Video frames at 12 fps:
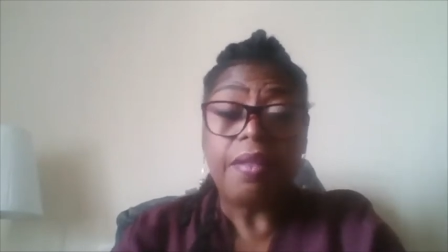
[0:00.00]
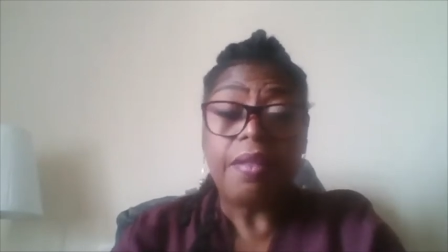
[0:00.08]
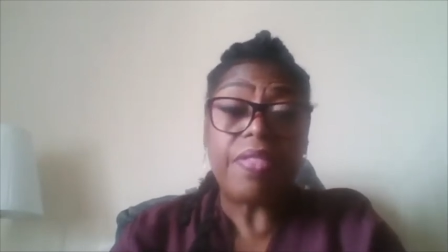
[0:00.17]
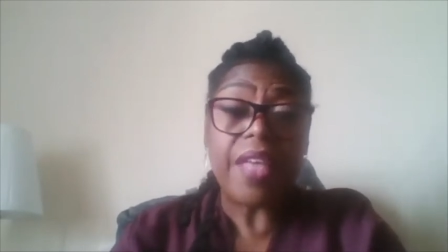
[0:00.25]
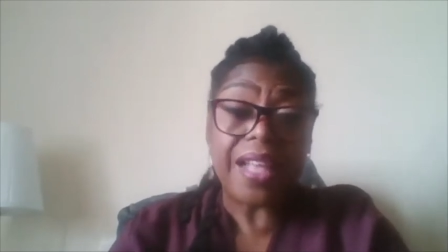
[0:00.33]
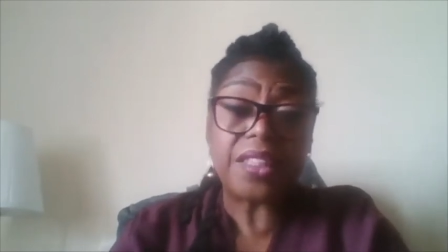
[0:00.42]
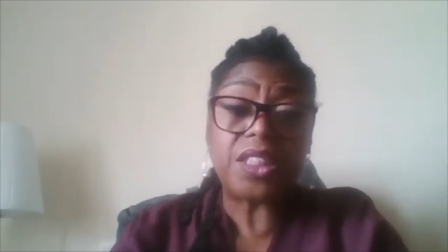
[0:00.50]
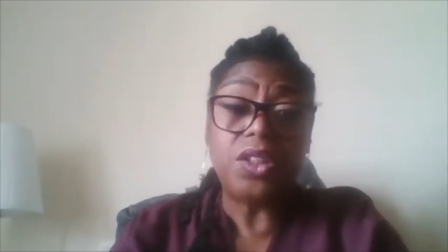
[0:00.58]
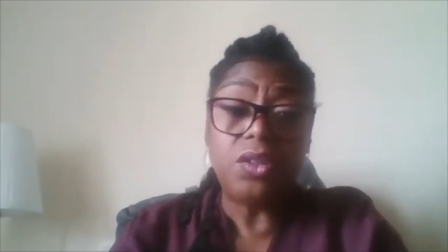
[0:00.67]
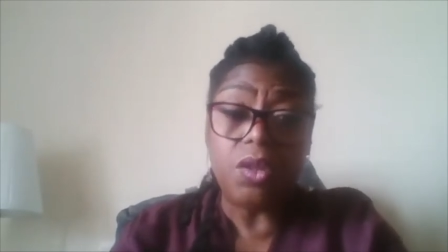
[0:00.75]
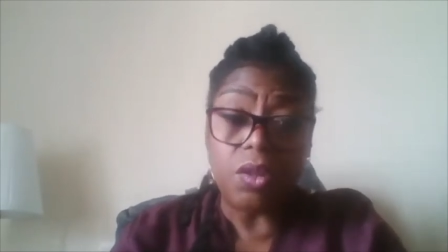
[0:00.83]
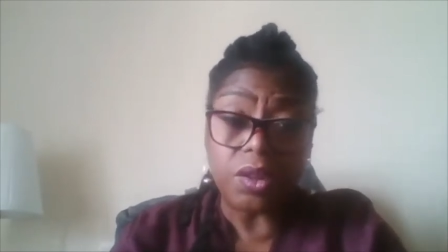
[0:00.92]
That's
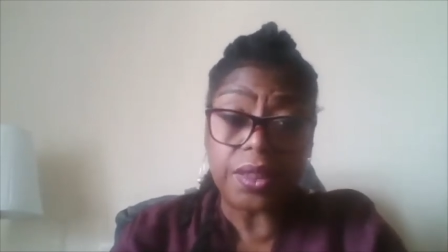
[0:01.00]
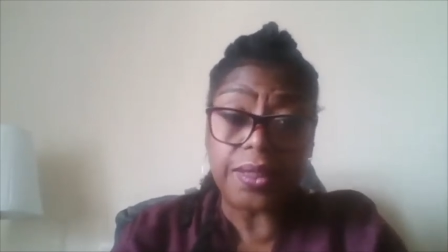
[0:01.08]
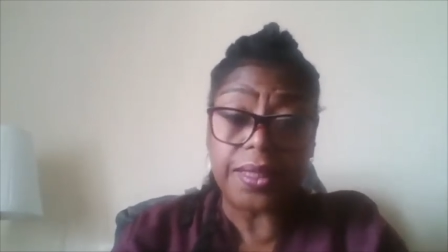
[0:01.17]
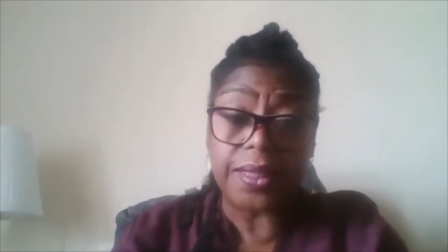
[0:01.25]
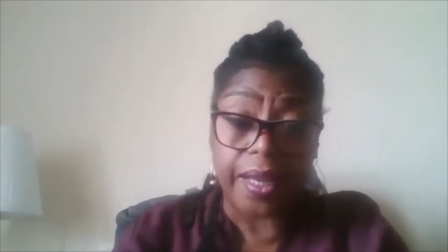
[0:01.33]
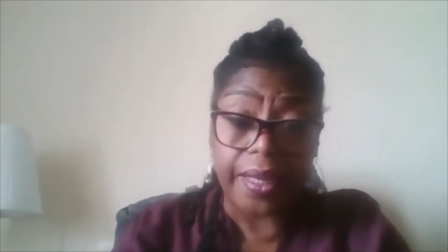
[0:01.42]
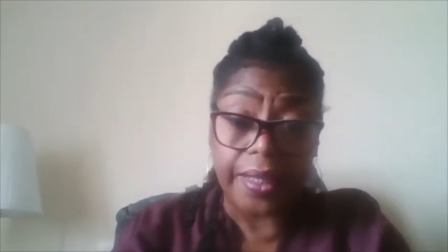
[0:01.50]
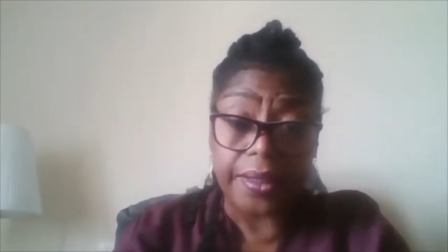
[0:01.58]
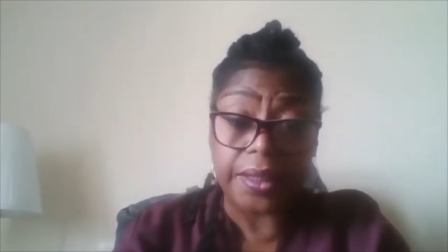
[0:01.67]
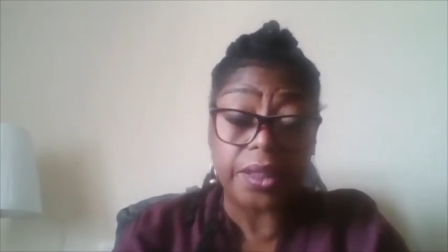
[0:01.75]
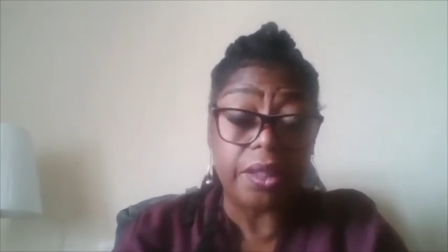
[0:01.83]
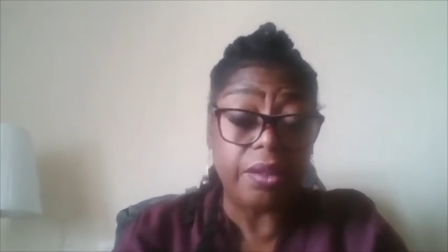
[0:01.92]
not the case,
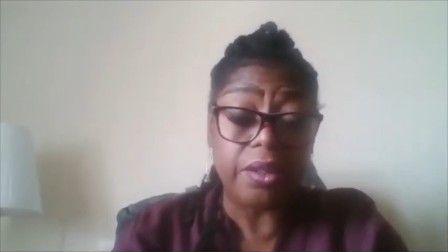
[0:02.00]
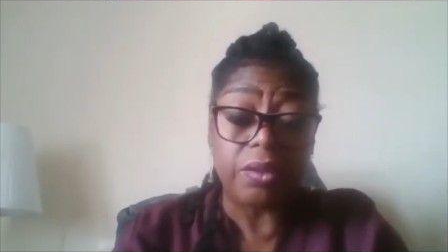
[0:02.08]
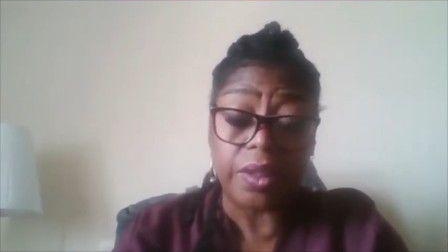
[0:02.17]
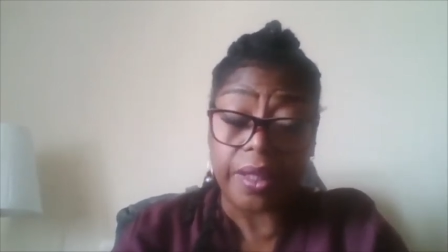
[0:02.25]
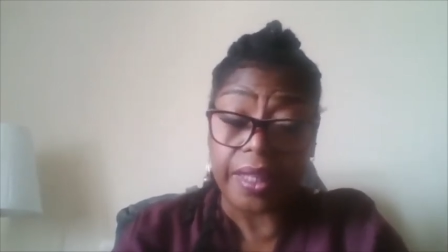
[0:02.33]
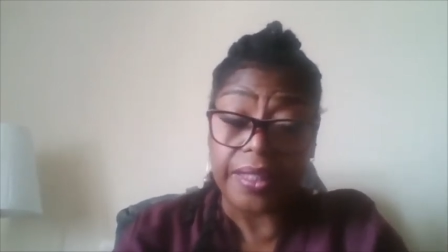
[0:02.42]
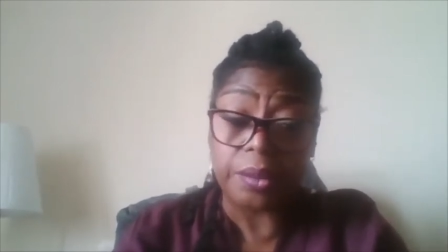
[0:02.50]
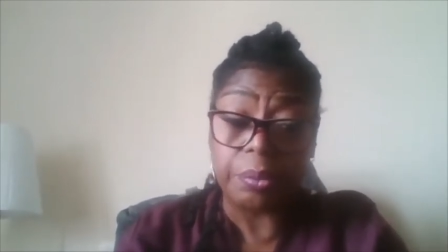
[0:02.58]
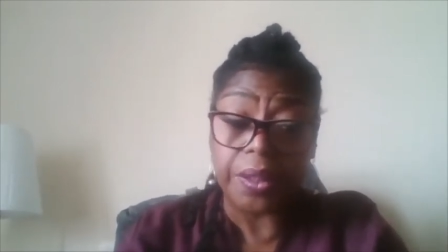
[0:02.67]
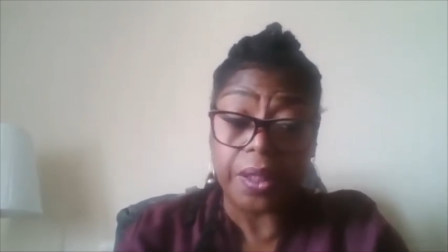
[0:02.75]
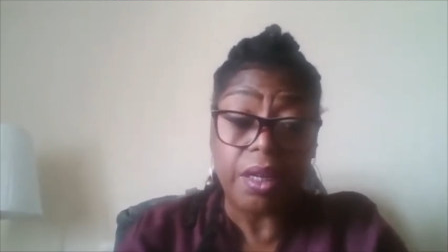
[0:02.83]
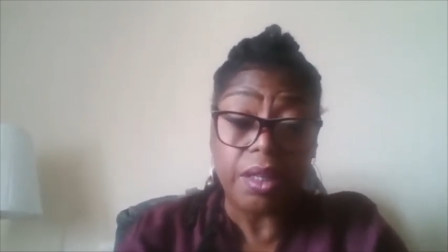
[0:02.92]
certainly not the case with
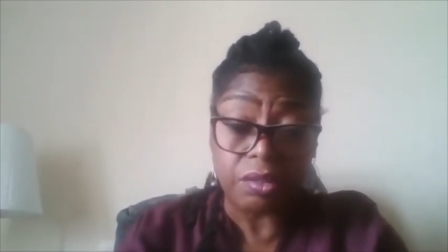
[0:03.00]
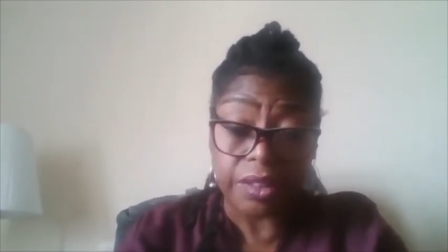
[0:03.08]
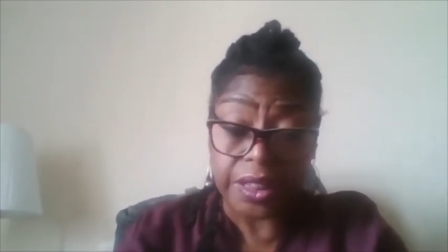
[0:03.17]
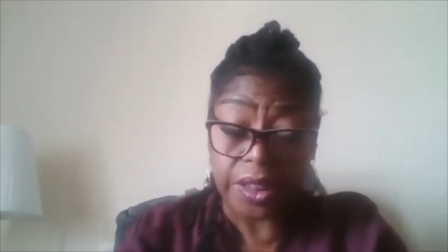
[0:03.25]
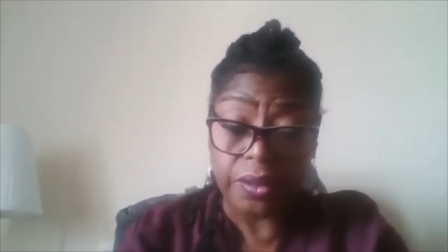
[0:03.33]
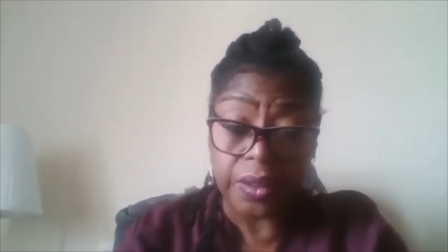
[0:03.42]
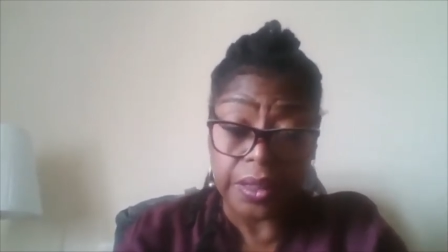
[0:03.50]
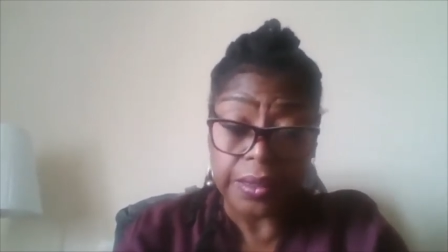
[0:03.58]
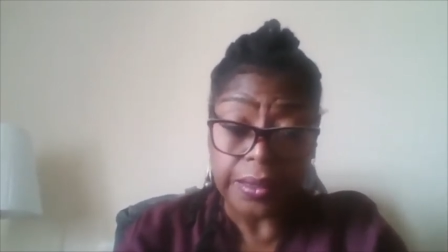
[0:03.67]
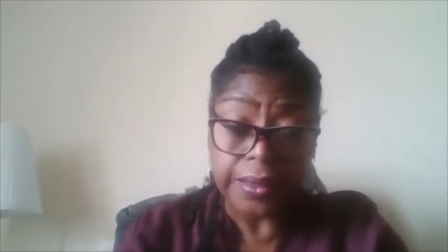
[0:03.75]
our credit union